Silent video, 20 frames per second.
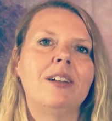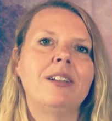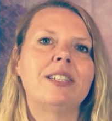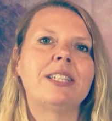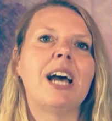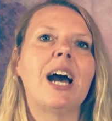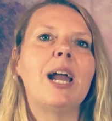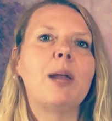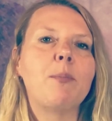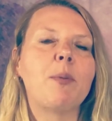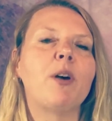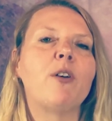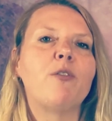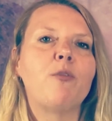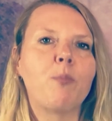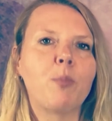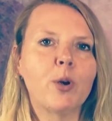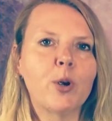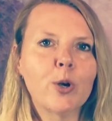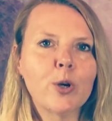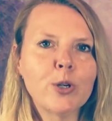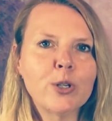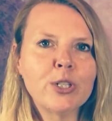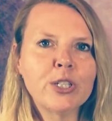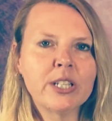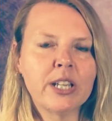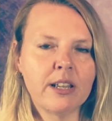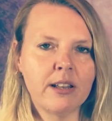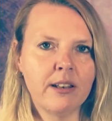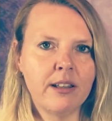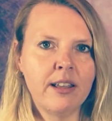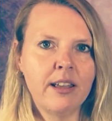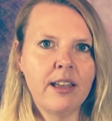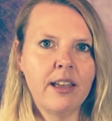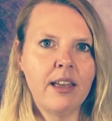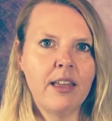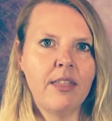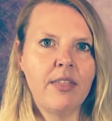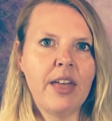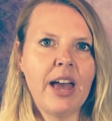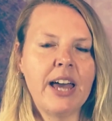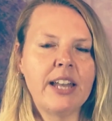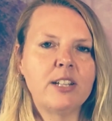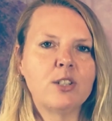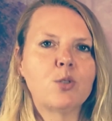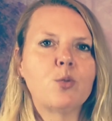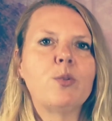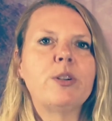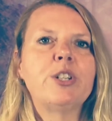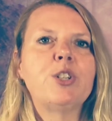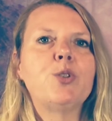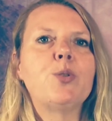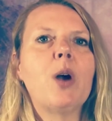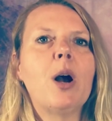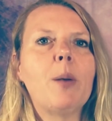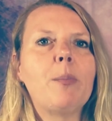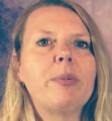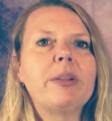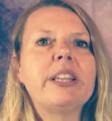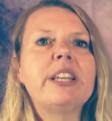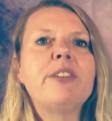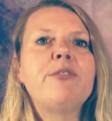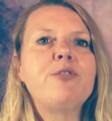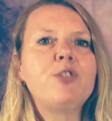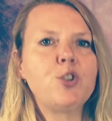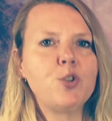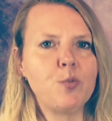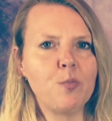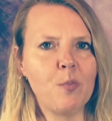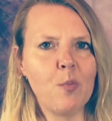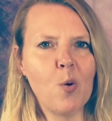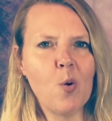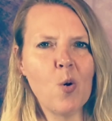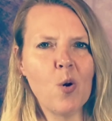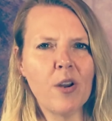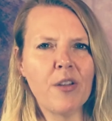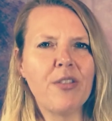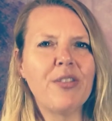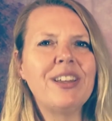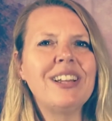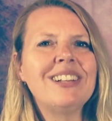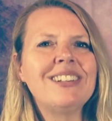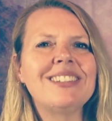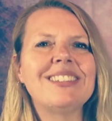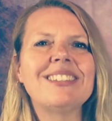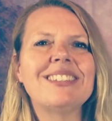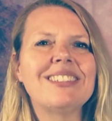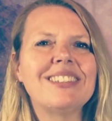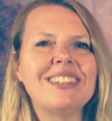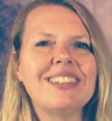type of person that is going to uplift you more, things